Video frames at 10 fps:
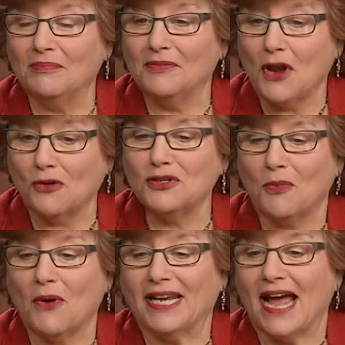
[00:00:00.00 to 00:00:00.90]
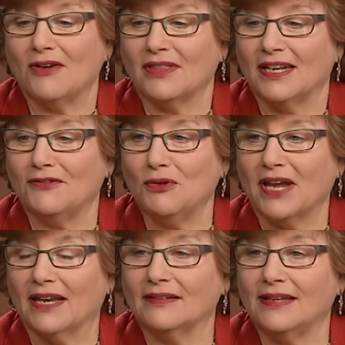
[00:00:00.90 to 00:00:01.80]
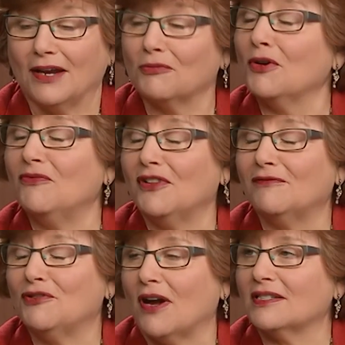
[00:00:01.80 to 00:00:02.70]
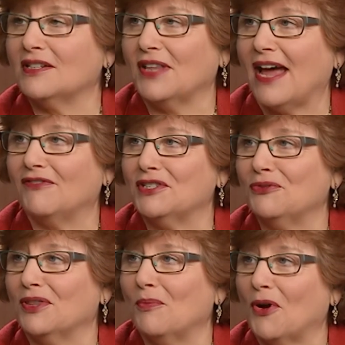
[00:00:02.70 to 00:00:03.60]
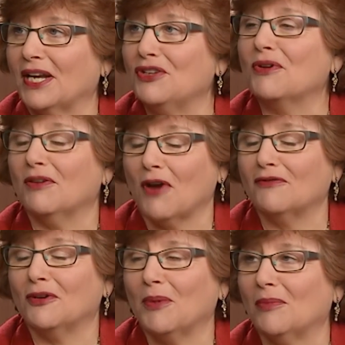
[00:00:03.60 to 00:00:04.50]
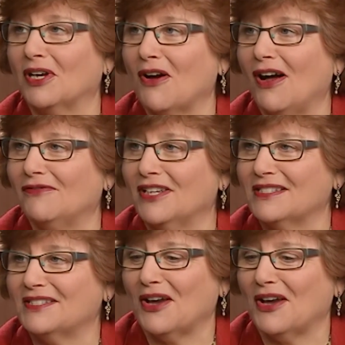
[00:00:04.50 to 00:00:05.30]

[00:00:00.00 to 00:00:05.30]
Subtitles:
known to point out that if you can get a room full of drunks to laugh at 2 in the morning, you can run for public office. So.